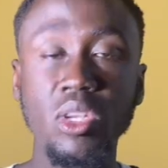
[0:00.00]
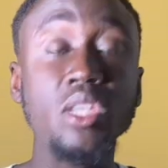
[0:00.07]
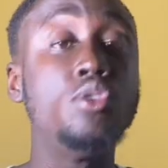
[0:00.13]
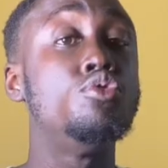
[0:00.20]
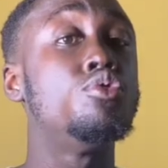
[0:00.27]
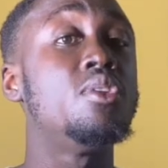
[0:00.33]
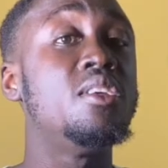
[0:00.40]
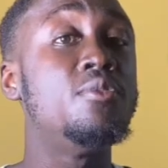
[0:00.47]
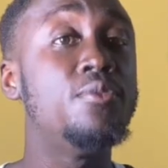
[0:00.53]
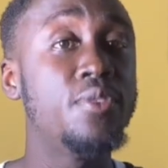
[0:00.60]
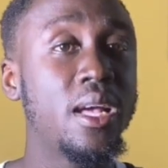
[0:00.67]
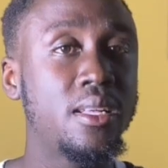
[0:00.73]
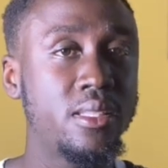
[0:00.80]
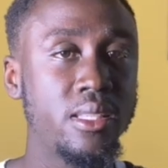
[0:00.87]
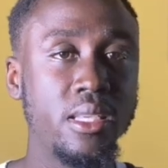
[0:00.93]
he shouldn't
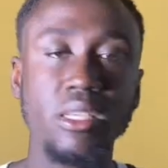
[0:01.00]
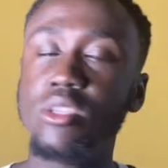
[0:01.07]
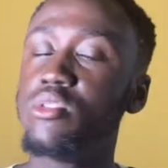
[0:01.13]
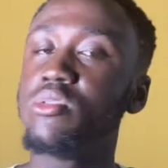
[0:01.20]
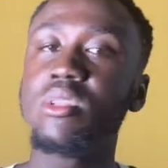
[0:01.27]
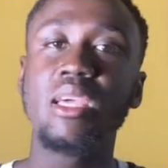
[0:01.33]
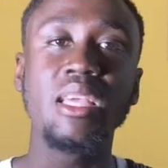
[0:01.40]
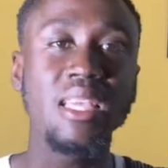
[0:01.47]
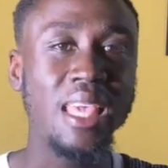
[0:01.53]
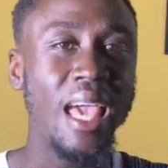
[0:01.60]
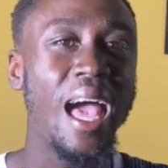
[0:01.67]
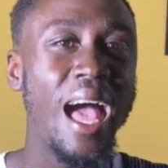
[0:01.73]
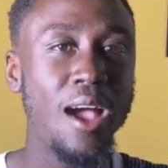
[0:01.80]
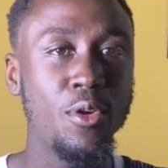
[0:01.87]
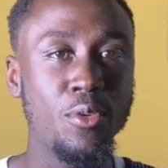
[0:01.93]
vex. He shouldn't get
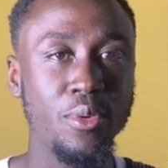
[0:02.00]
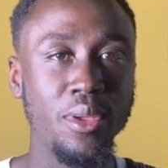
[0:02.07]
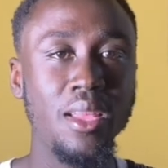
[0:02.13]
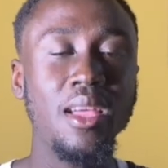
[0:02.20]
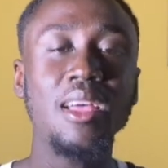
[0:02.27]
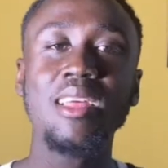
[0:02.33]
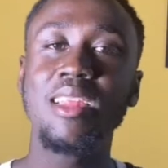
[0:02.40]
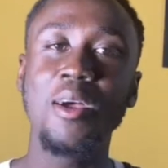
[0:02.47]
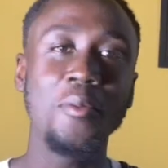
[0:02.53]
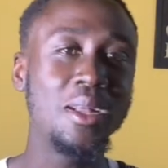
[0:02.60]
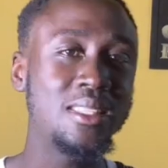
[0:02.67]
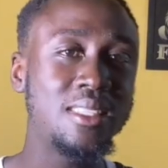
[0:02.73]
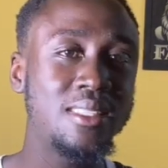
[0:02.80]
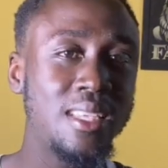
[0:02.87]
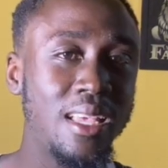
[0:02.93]
angry. Now,
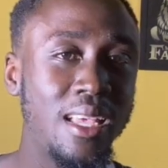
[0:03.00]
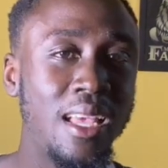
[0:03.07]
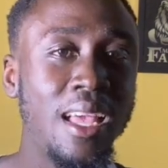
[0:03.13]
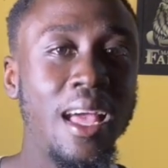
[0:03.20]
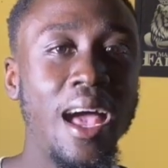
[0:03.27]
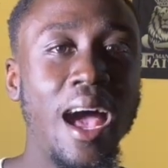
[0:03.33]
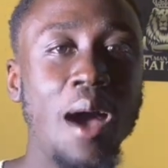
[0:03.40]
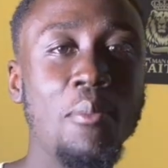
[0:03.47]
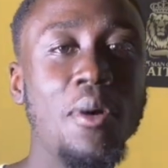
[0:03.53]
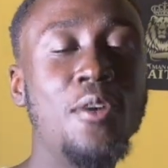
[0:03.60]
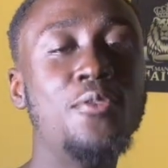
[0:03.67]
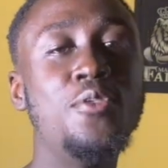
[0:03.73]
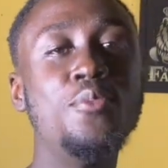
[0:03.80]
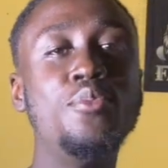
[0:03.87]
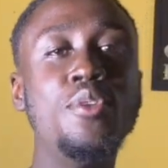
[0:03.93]
what I say,
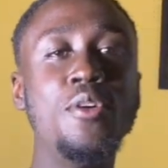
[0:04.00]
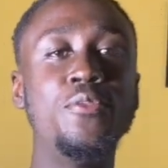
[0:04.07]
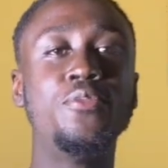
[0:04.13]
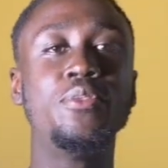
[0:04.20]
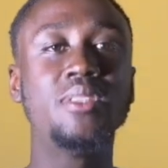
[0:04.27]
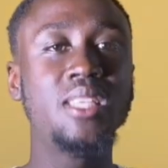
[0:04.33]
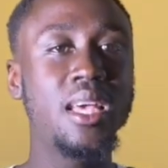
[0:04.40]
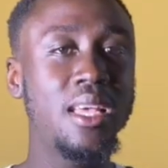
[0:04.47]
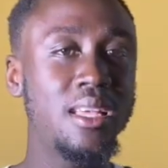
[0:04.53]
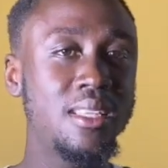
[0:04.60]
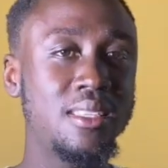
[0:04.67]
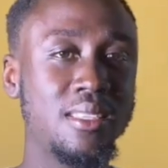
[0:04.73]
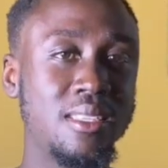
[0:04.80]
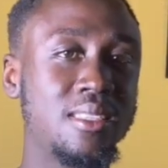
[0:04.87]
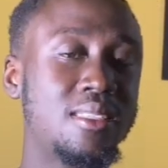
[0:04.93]

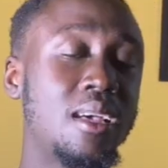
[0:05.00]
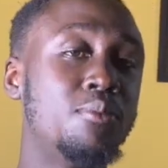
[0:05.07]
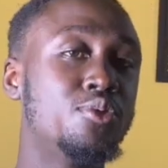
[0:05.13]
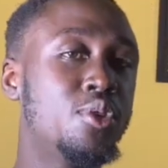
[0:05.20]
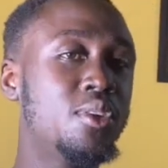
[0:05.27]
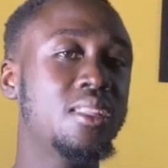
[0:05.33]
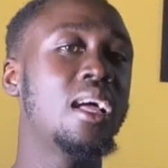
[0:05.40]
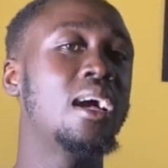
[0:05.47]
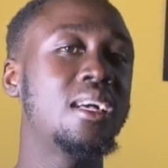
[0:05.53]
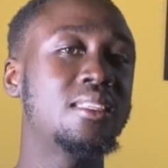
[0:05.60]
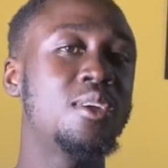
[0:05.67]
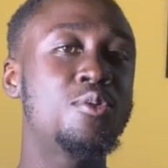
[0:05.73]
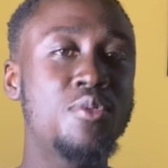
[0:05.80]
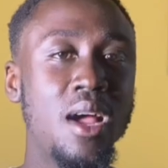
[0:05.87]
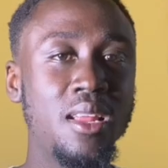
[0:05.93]
Sam George
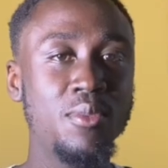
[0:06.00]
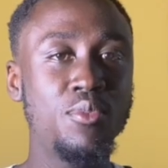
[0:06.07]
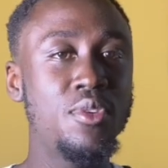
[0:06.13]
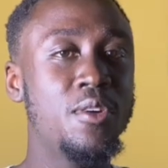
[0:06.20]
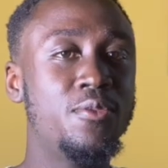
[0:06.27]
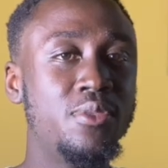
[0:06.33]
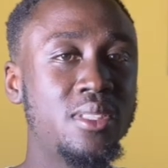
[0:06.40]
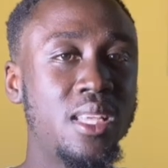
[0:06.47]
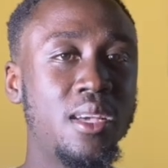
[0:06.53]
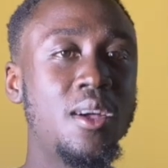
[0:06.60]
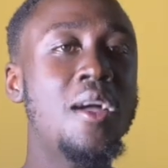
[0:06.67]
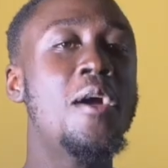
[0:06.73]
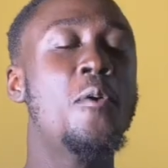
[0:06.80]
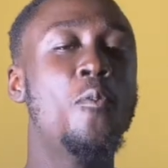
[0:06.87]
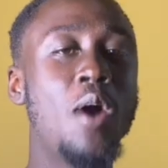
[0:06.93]

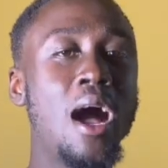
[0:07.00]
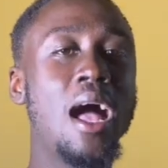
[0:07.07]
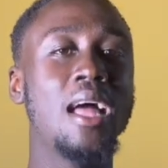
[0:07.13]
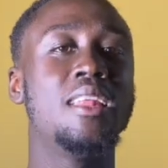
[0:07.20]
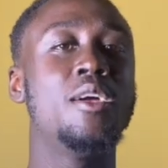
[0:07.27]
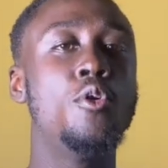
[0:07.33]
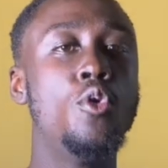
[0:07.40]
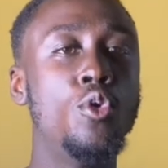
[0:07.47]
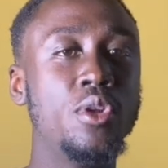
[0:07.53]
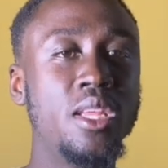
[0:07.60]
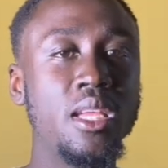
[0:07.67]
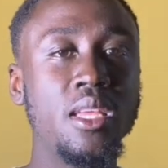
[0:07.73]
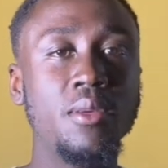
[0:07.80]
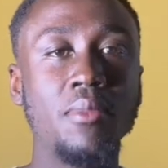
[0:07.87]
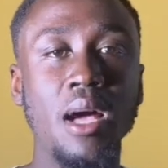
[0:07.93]
why are they
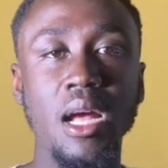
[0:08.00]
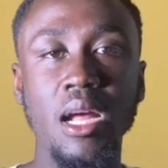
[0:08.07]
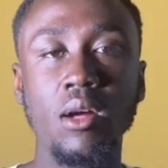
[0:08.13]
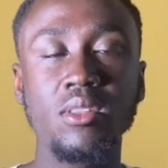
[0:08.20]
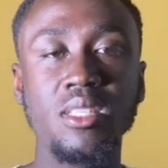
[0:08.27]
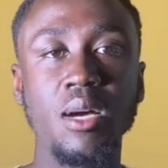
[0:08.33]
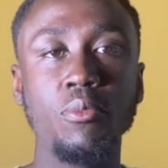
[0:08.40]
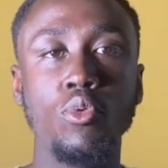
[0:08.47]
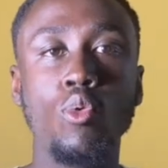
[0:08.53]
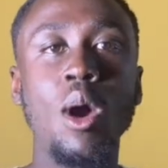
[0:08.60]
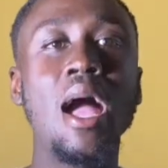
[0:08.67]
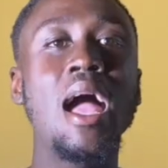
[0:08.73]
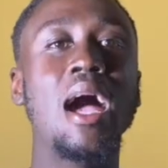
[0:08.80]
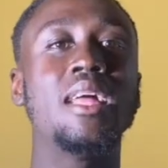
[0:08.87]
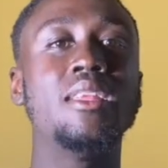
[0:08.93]
holding him accountable?
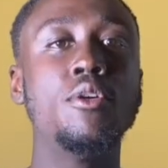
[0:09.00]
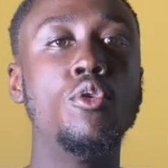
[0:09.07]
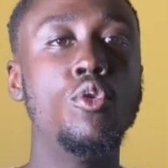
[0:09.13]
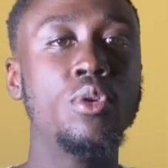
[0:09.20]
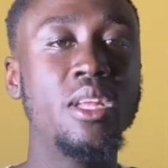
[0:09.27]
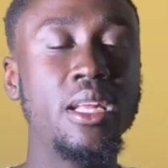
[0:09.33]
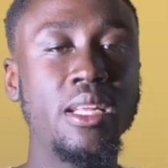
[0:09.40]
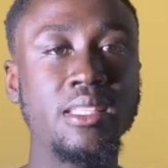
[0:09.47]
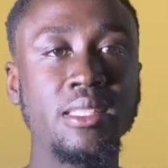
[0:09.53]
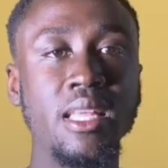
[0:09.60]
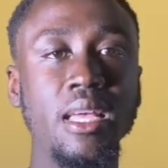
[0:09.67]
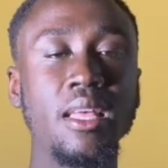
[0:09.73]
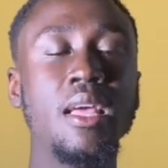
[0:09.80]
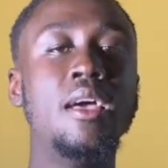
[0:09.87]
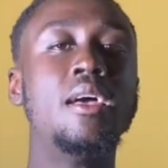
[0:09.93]
Why are they holding his
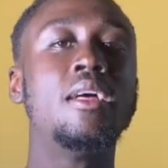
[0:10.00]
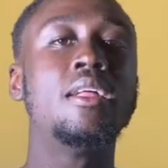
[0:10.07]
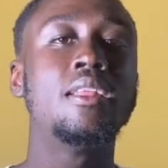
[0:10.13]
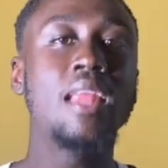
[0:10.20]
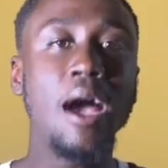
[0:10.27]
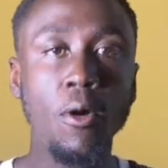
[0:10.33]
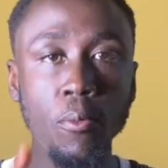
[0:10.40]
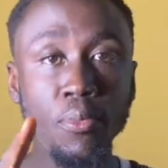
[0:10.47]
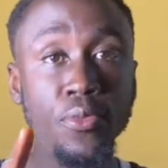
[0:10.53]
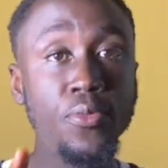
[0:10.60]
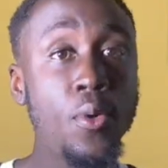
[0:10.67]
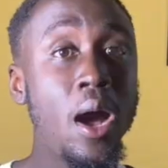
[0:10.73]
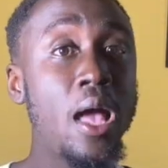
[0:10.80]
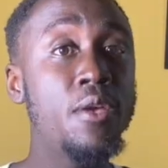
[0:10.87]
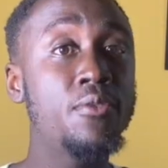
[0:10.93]
neck? Now,
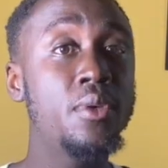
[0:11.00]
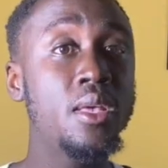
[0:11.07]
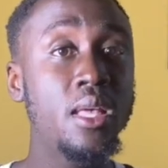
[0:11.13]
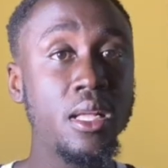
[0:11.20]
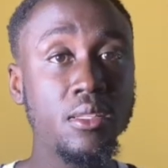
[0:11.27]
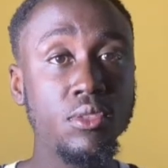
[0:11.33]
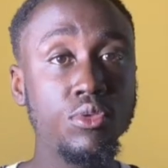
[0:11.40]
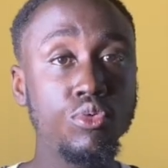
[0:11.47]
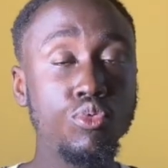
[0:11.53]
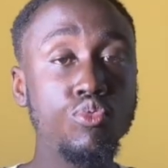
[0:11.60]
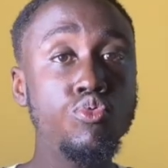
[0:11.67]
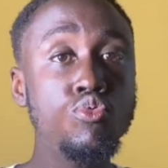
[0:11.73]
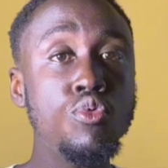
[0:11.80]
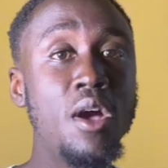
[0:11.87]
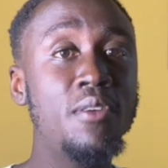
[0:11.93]
before I even get into
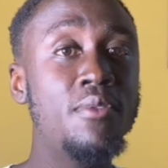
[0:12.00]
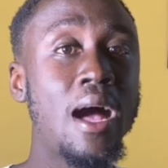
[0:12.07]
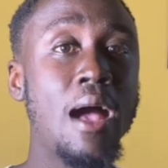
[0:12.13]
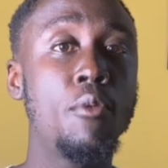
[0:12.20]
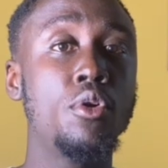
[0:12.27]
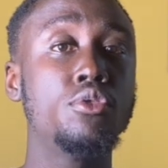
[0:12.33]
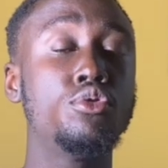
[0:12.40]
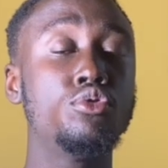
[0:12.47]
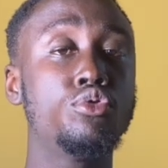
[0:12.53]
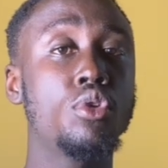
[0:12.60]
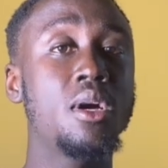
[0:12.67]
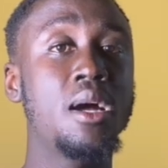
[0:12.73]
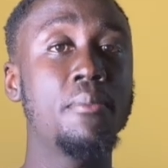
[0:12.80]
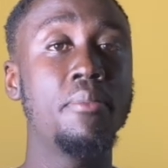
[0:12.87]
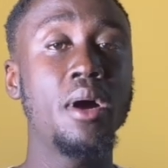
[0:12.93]
whoever I want to
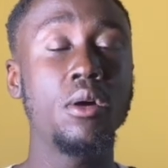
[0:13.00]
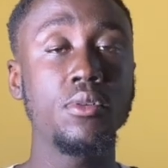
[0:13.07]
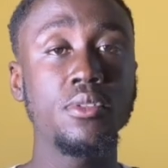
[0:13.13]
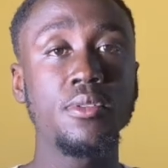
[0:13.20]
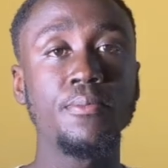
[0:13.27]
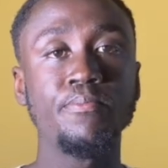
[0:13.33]
talk about,